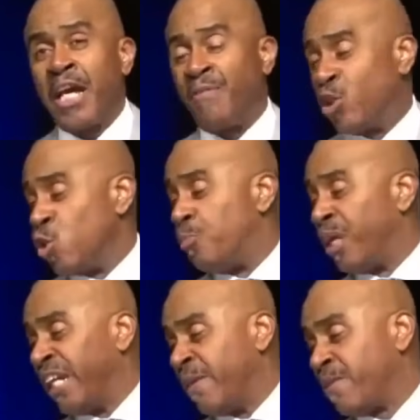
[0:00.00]
Either you
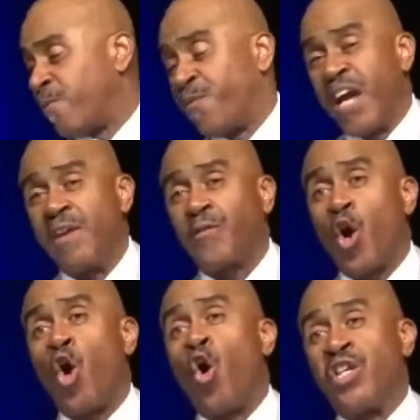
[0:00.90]
believe the faith
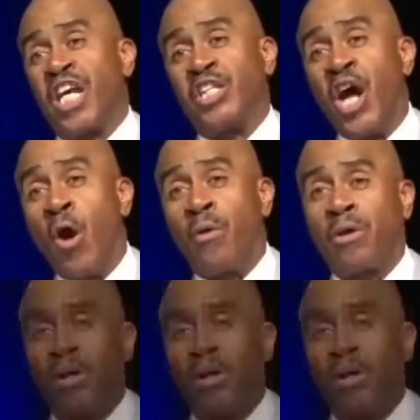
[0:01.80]
or you don't.